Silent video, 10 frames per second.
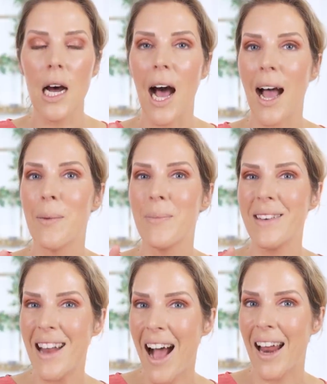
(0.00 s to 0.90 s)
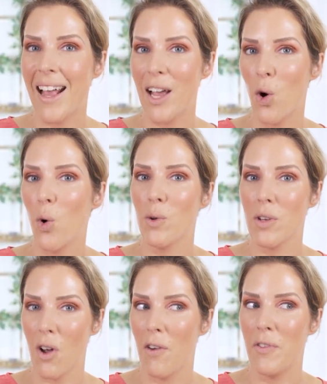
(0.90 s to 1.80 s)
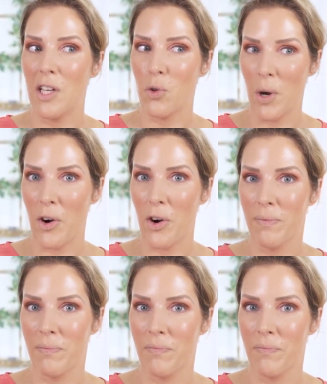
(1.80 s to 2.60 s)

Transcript: I am not a cold coffee drinker.